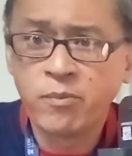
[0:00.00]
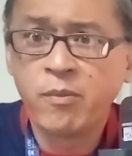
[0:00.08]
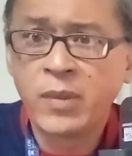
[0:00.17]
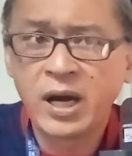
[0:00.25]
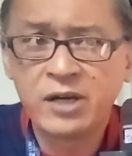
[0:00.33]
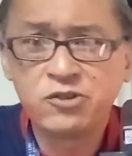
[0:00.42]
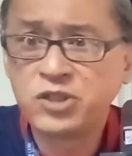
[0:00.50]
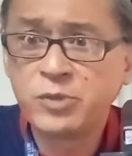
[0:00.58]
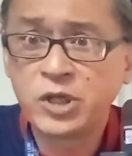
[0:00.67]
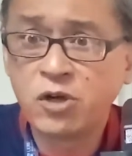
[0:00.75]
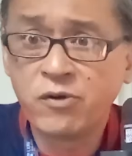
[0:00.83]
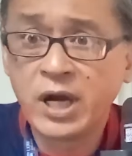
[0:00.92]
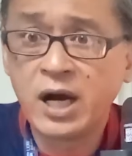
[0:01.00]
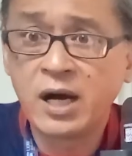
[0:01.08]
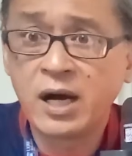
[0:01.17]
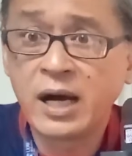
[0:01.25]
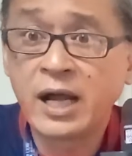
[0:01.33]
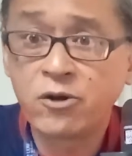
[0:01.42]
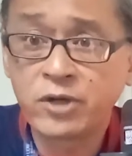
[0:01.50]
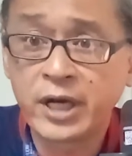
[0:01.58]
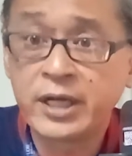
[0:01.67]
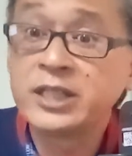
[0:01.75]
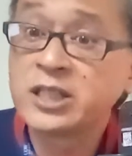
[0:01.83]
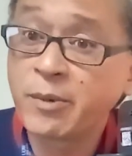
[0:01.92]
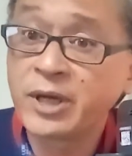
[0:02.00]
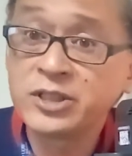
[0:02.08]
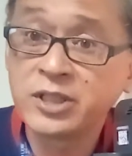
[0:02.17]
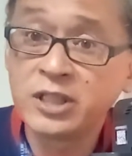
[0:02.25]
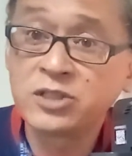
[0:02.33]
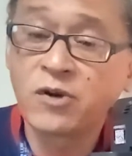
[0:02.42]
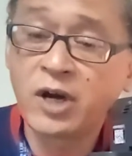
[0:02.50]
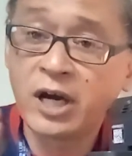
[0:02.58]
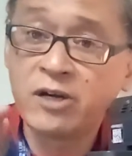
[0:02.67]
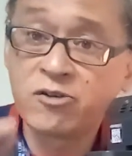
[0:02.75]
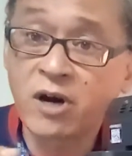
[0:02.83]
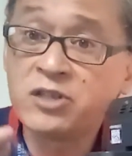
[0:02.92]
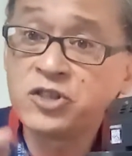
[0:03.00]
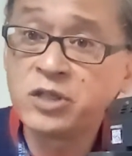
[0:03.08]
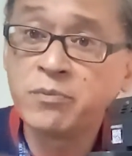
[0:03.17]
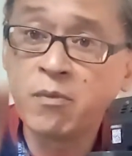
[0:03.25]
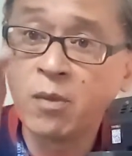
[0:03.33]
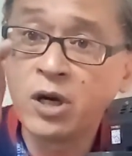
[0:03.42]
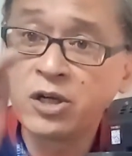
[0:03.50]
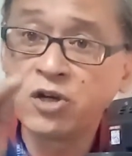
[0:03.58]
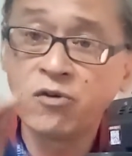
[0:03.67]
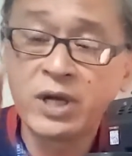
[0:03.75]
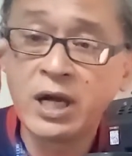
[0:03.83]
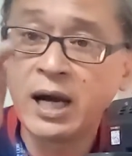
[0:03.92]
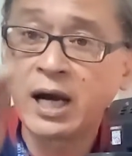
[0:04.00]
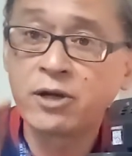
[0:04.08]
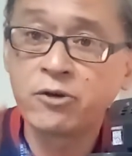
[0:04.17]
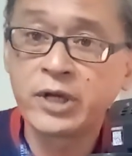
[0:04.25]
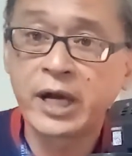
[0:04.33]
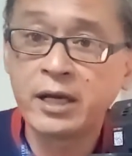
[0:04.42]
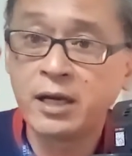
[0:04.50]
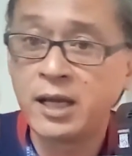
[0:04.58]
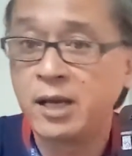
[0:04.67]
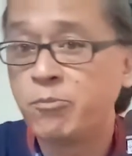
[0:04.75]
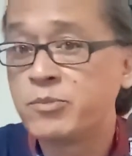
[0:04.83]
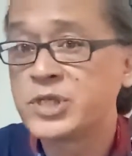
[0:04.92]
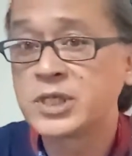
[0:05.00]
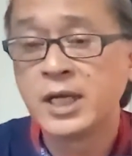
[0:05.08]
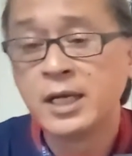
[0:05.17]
hydrogen mercury iodide. HMI stands for hydrogen mercury iodide lamps.